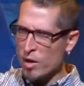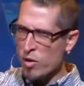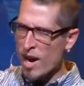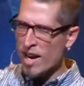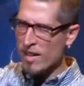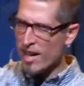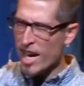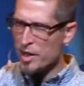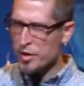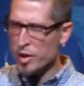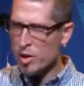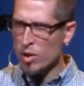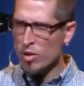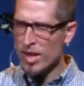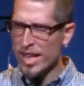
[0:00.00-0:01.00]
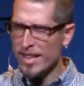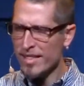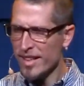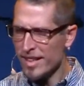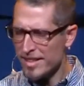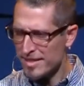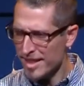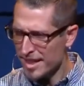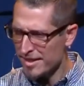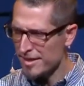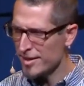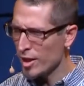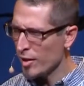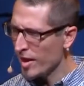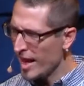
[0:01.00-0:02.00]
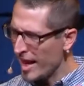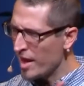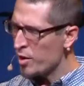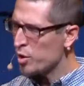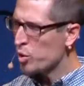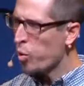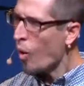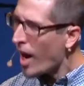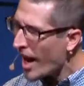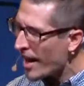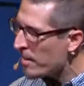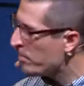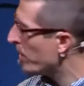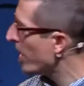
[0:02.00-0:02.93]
chronological like this necessarily, they intertwine,